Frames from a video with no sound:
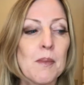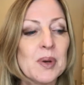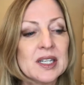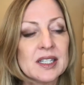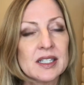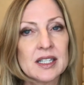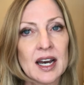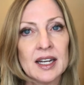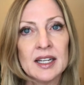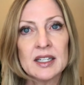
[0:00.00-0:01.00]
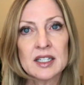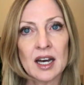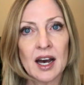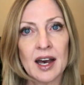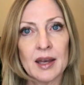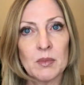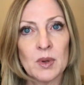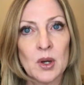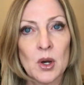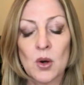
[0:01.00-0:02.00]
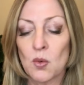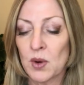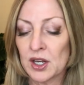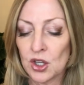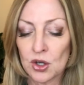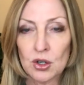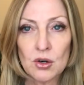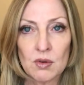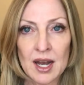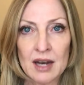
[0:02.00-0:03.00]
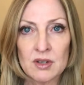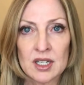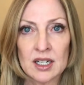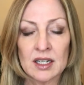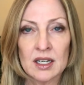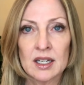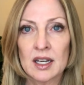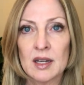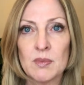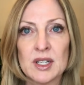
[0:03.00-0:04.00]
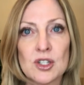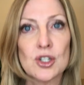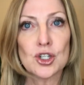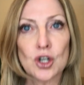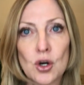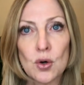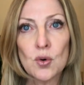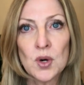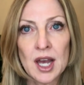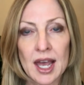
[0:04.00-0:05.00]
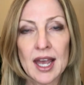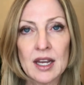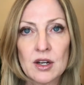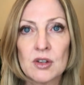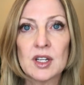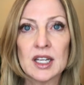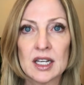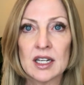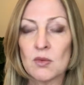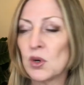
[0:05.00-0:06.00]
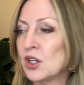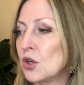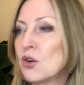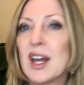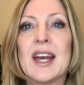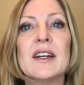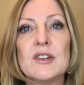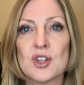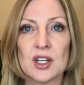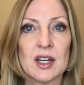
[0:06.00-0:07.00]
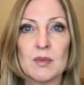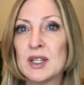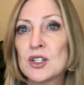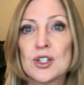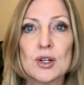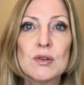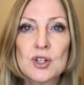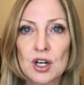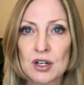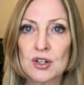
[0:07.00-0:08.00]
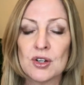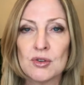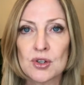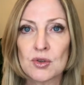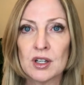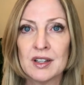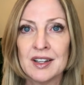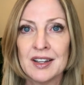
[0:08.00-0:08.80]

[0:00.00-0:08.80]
but designing a time when your grounding can be so anchored in, when your energy can be so charge neutral,